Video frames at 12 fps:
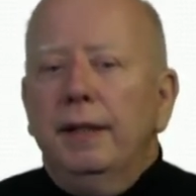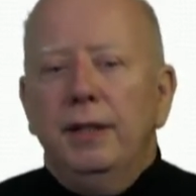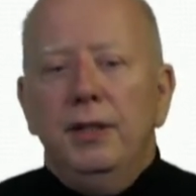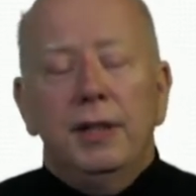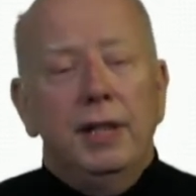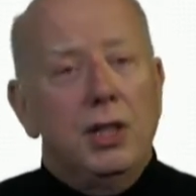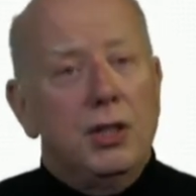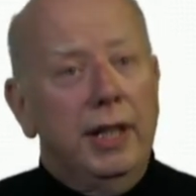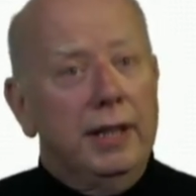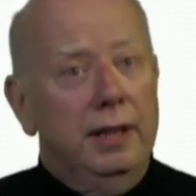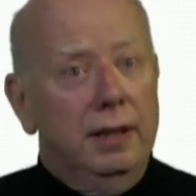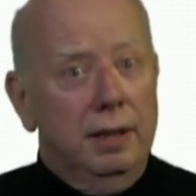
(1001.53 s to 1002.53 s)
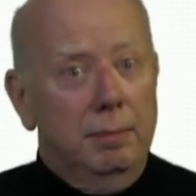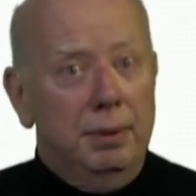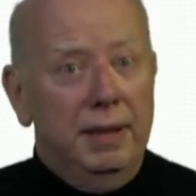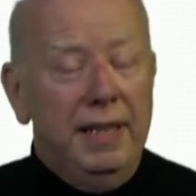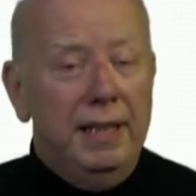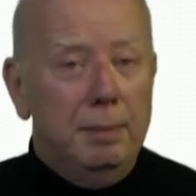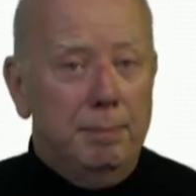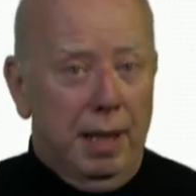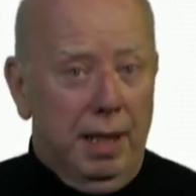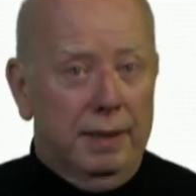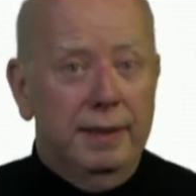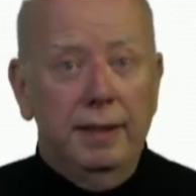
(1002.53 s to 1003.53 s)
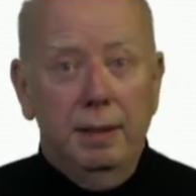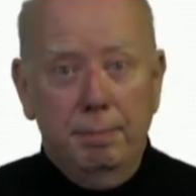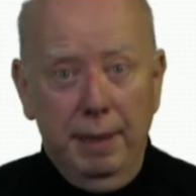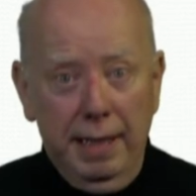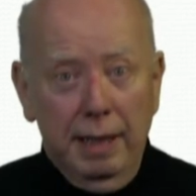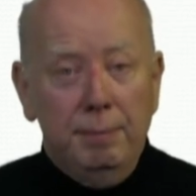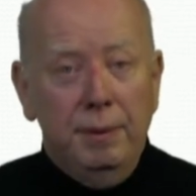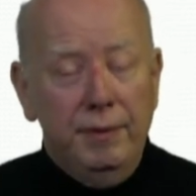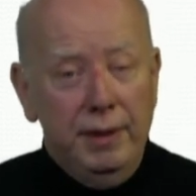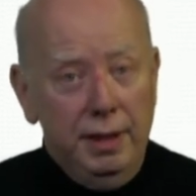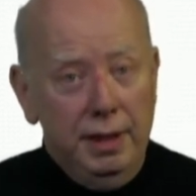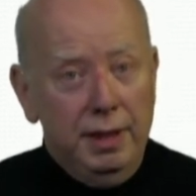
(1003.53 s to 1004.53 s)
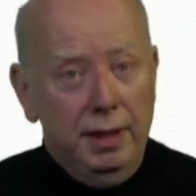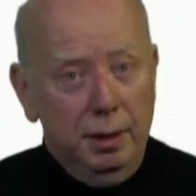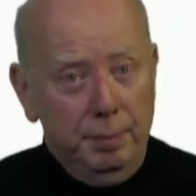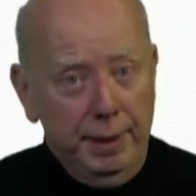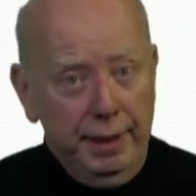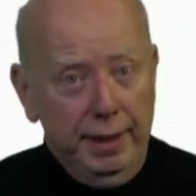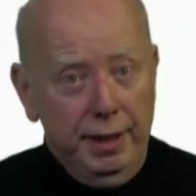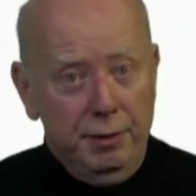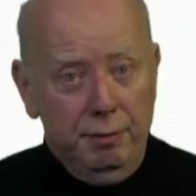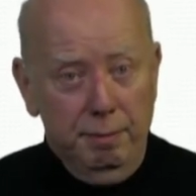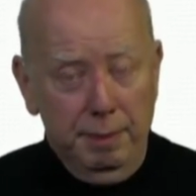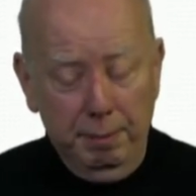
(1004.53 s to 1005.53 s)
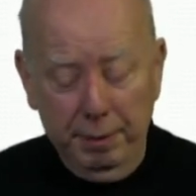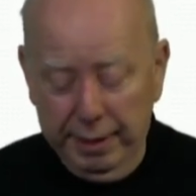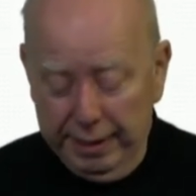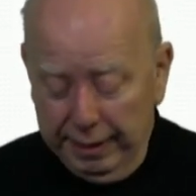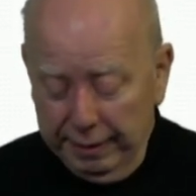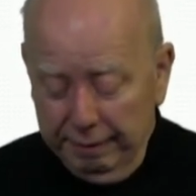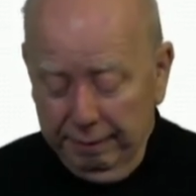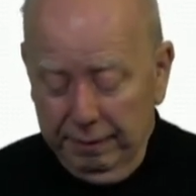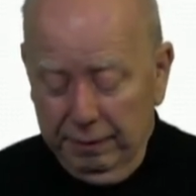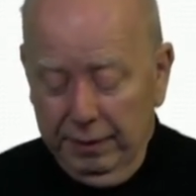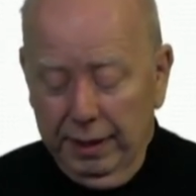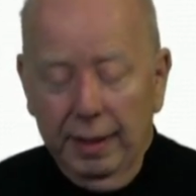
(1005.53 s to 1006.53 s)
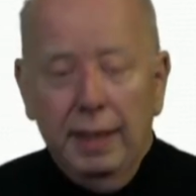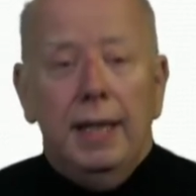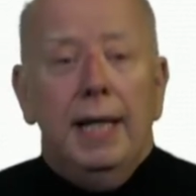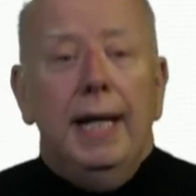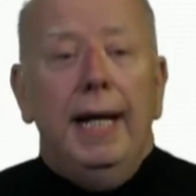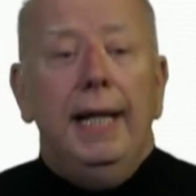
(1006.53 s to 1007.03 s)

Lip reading: Then you're going to check the completed box at the bottom of the detail page. Remember that, okay?